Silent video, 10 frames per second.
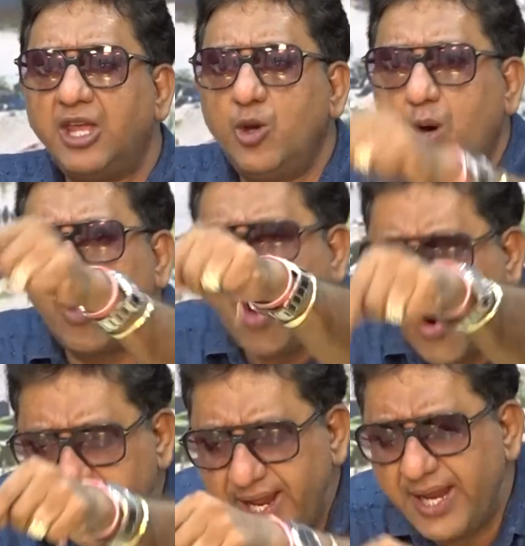You were
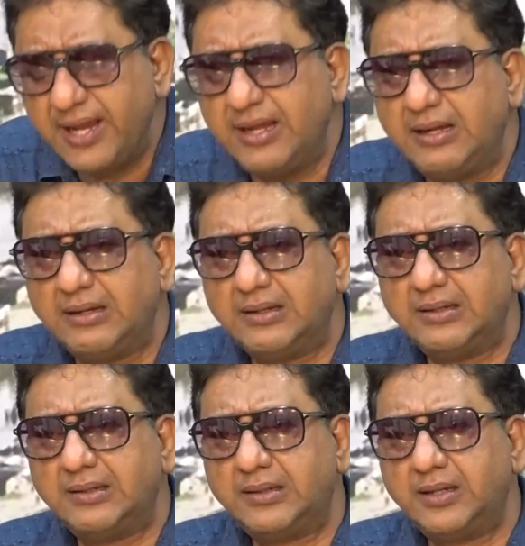earning.
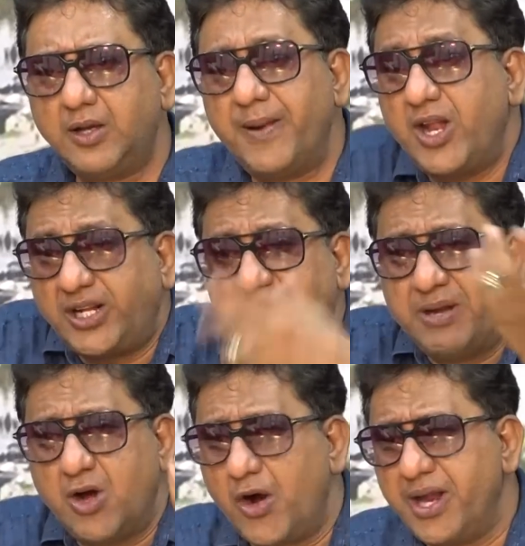You may not have
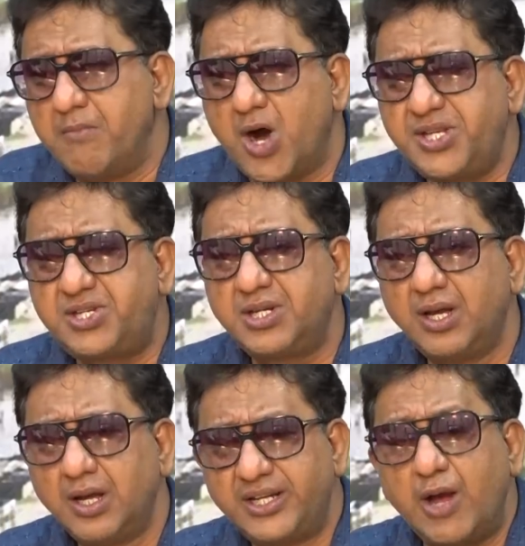been earning much.
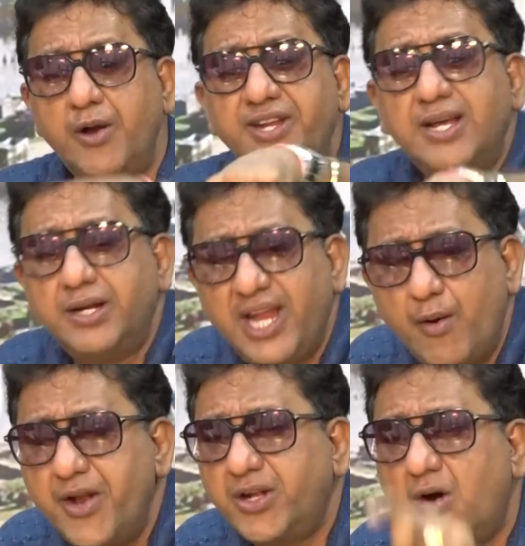They
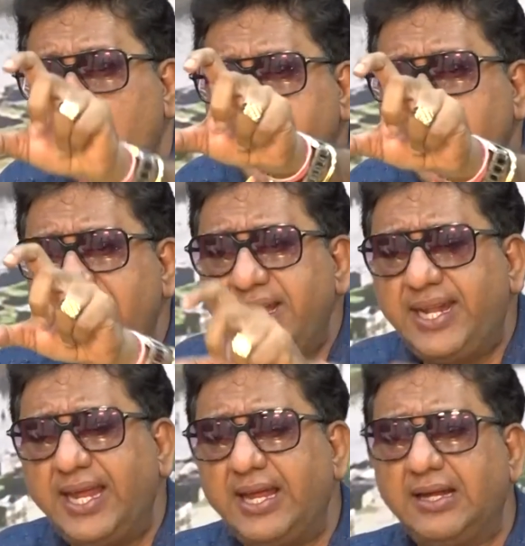were not earning
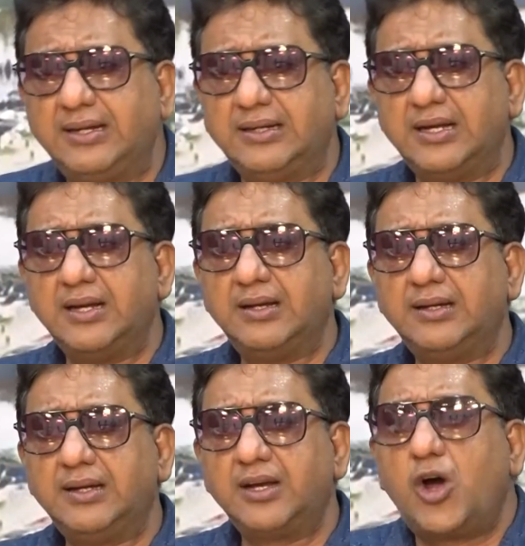anything
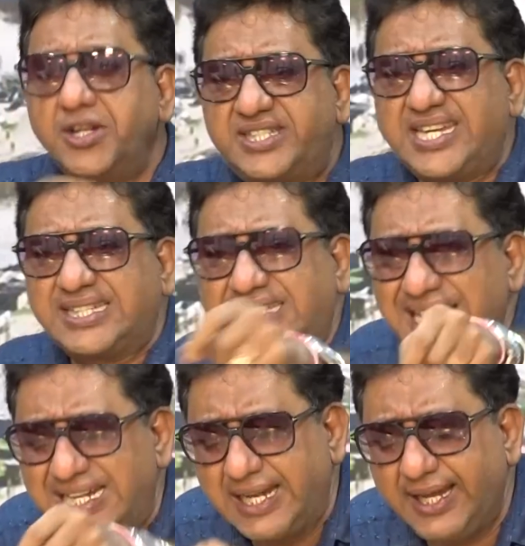
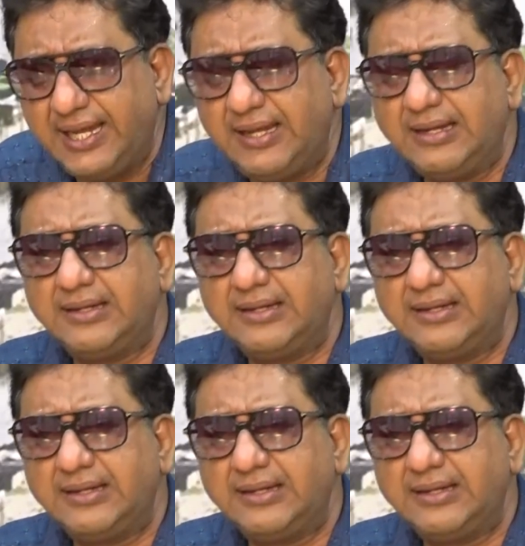consistently.